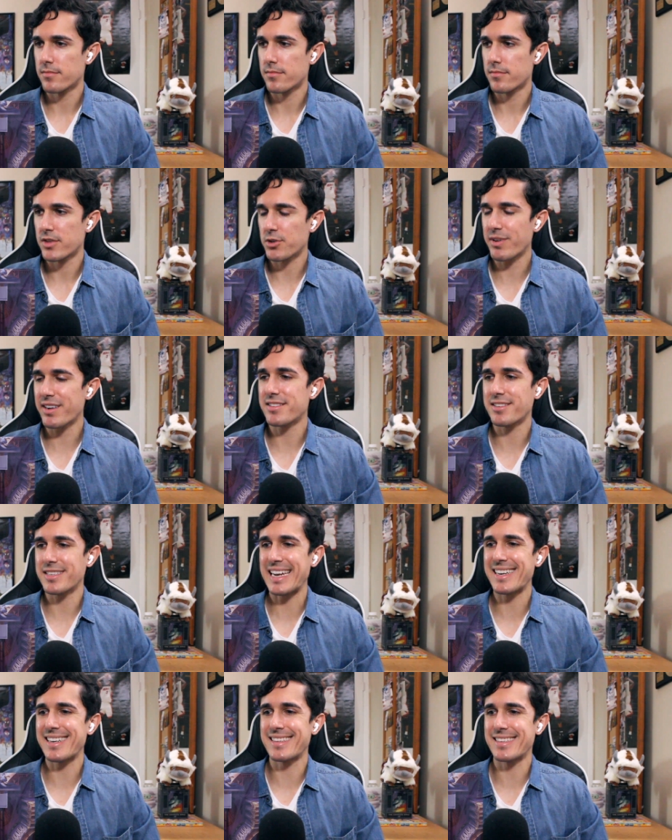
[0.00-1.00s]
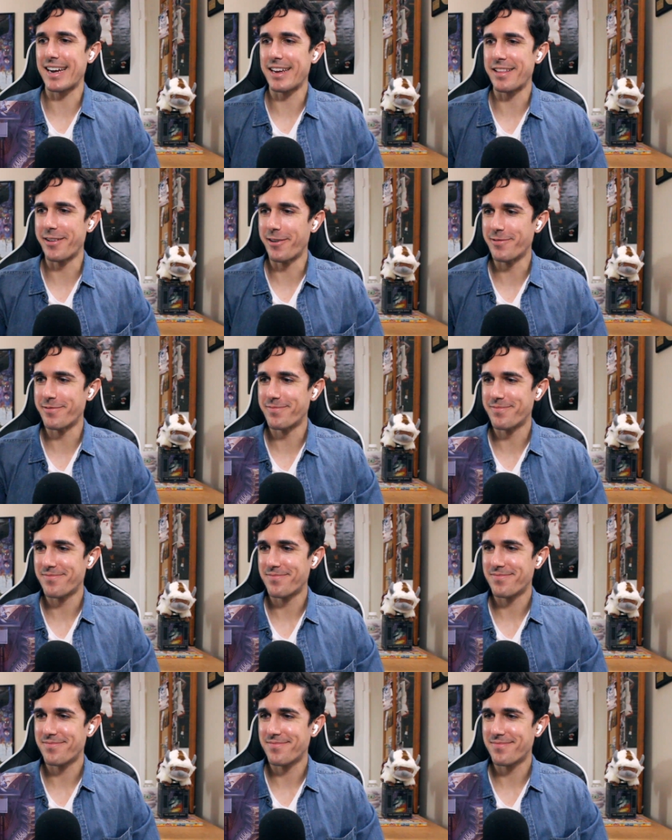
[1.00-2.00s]
It's great set design though,
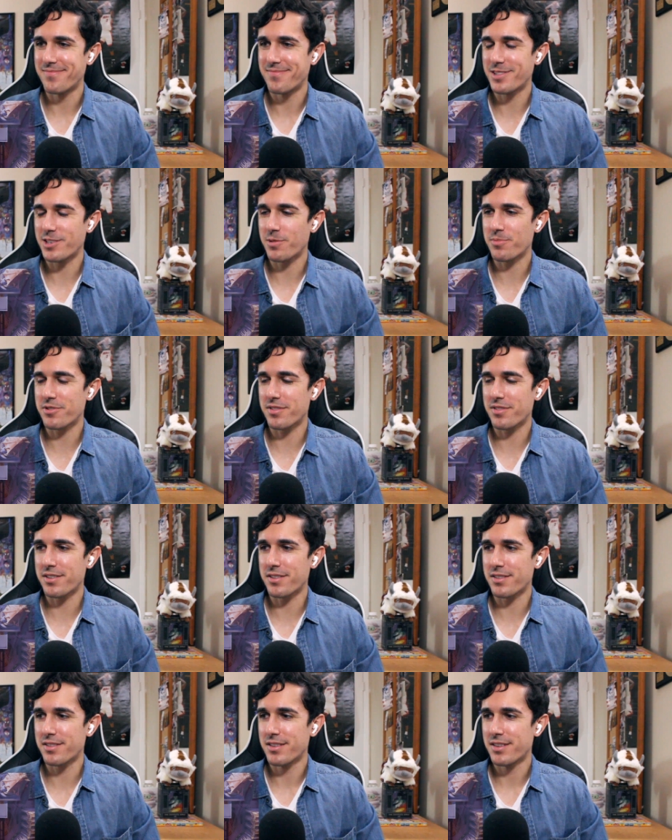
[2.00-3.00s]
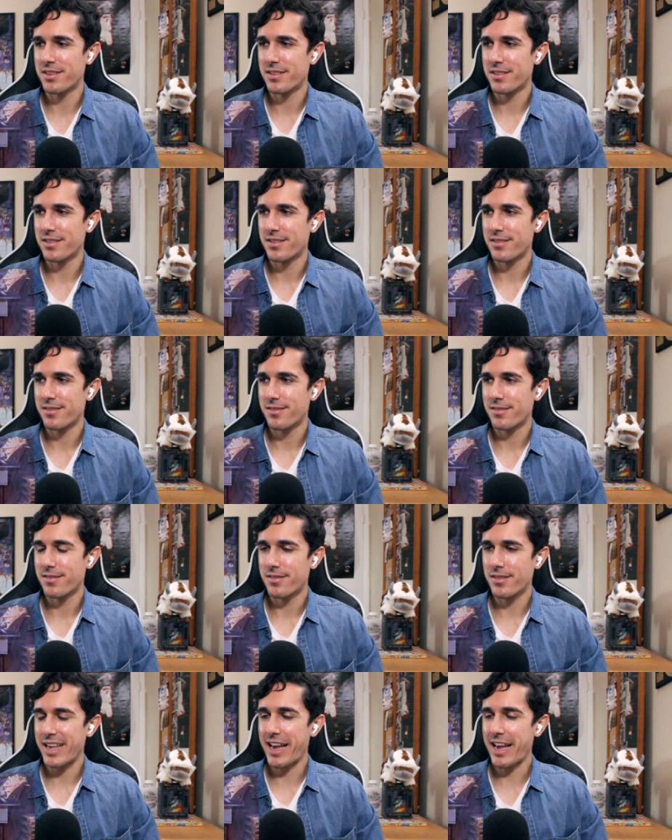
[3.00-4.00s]
in terms of the
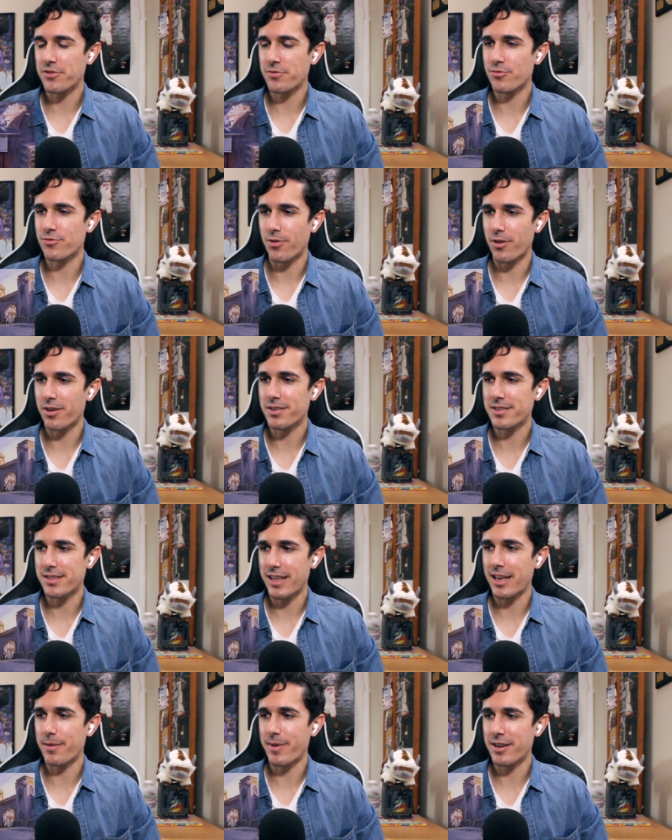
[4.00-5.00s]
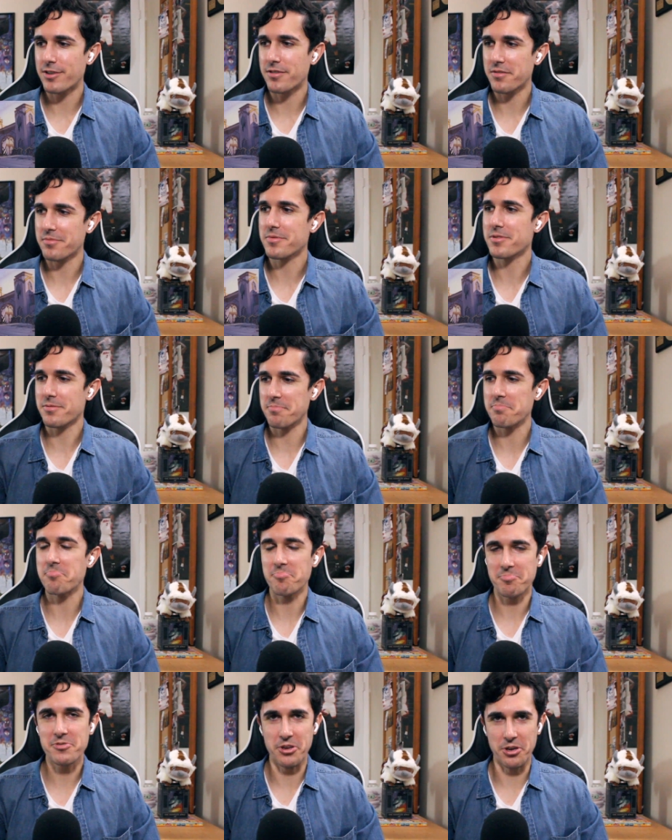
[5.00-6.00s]
the actual drawings and the animation. It's,
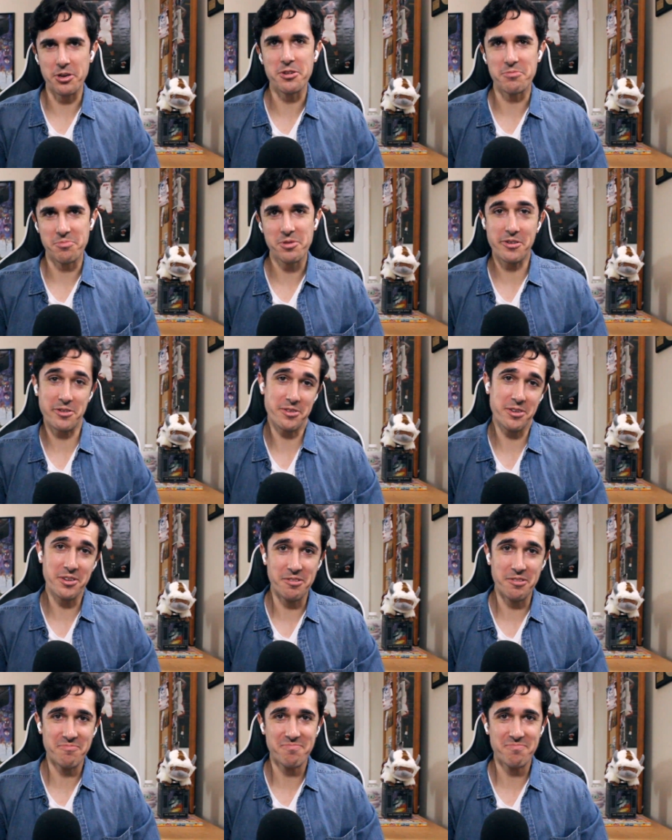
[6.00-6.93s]
it's good. Looks good.